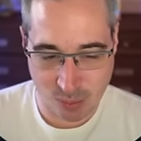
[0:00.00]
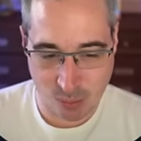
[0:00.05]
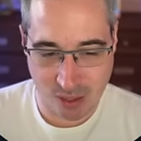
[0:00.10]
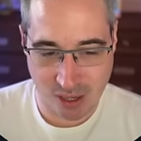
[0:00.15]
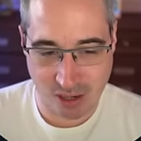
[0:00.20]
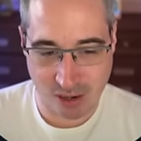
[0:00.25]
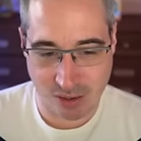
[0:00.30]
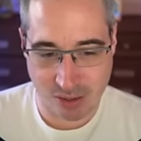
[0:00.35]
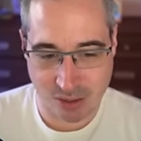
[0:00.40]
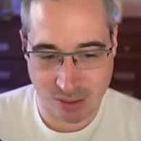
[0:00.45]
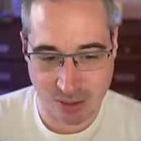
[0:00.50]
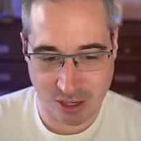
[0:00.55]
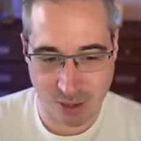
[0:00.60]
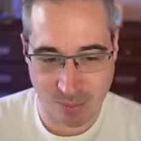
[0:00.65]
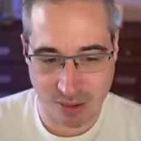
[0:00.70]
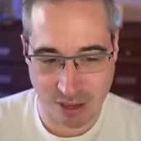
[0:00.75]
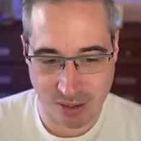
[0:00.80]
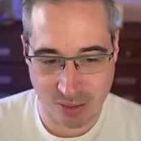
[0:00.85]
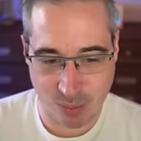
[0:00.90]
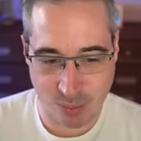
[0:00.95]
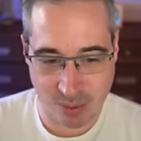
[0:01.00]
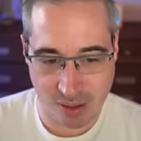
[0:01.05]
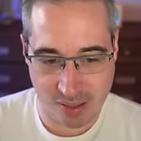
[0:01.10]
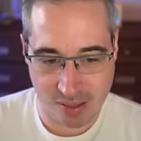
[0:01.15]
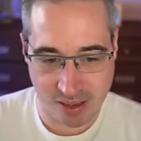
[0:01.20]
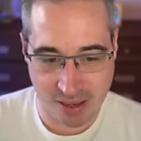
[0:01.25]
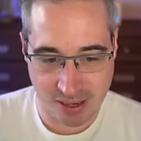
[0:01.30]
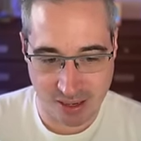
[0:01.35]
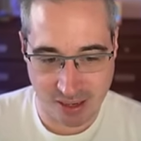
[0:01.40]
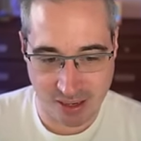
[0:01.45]
So we can also come in
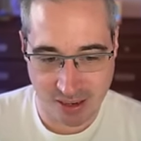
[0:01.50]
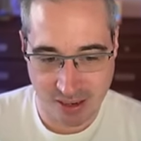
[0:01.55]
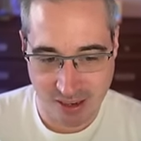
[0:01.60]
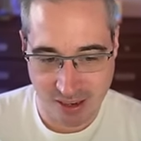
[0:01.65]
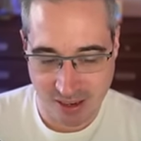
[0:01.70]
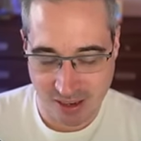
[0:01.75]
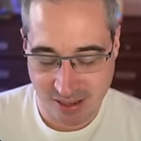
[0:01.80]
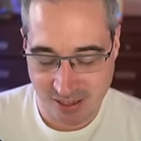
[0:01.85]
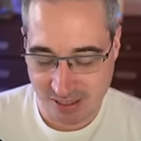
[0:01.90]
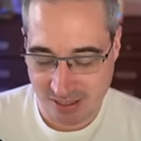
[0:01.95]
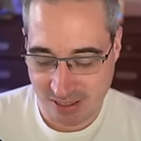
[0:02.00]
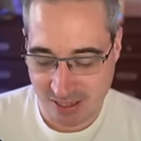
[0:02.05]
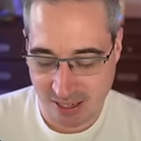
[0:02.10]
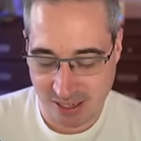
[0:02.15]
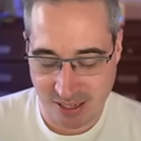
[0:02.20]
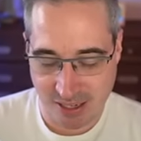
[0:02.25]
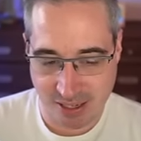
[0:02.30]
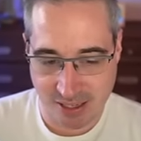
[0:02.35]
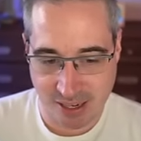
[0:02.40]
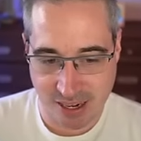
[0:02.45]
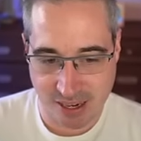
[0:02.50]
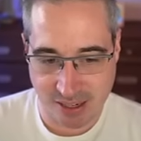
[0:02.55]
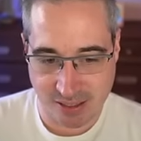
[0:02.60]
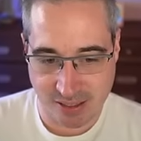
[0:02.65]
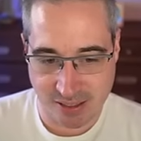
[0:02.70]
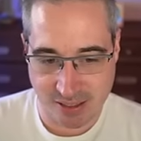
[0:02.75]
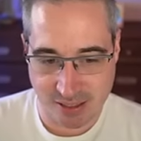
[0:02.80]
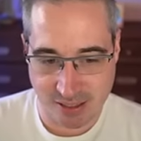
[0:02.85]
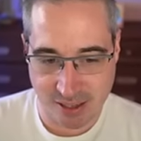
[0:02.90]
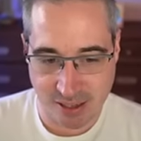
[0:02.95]
with a
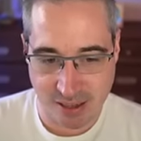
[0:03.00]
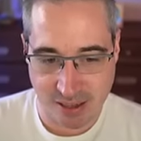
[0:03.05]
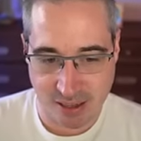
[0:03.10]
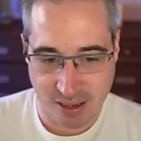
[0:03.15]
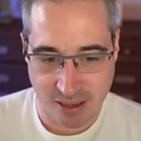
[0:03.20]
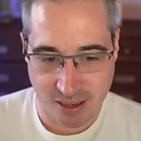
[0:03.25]
z-index